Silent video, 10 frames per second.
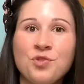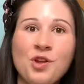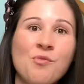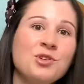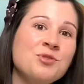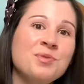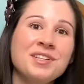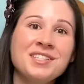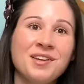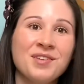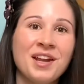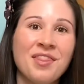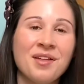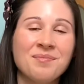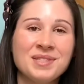would you please give it a
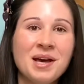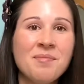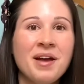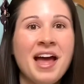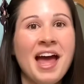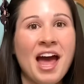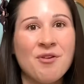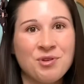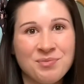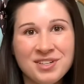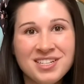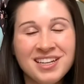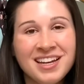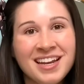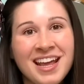thumbs up? I would
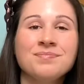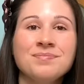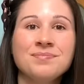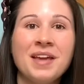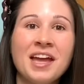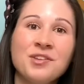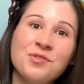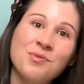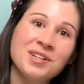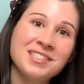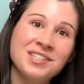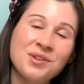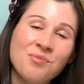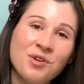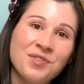appreciate it. And if you want to see
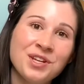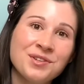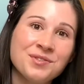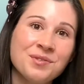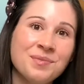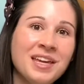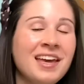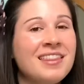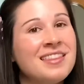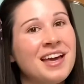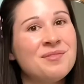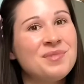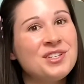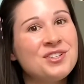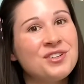more videos from me, then
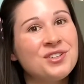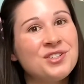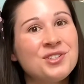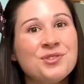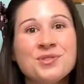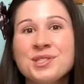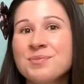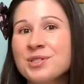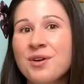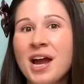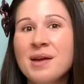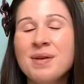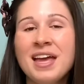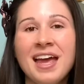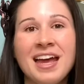be sure to subscribe
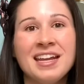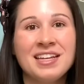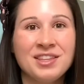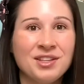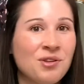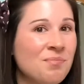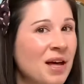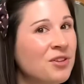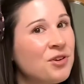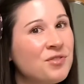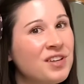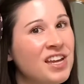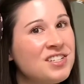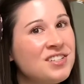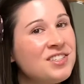and hit the little bell
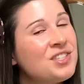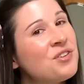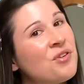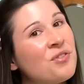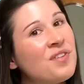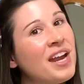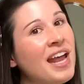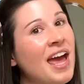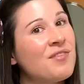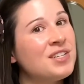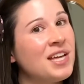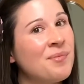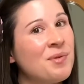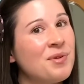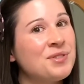notification so you're notified every
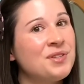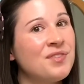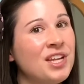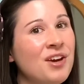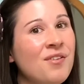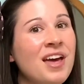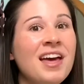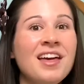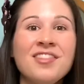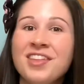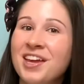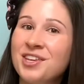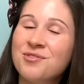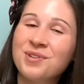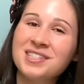time I post a video.
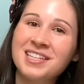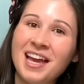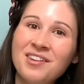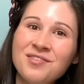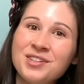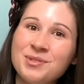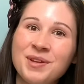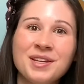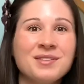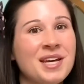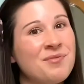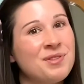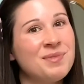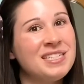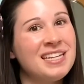Thank you once again for spending time
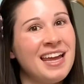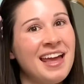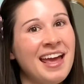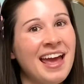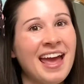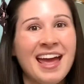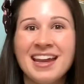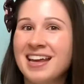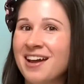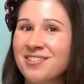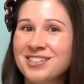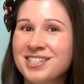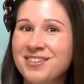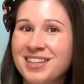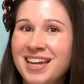with me today, and I will
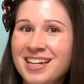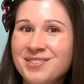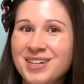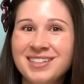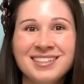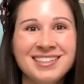see you in the next one.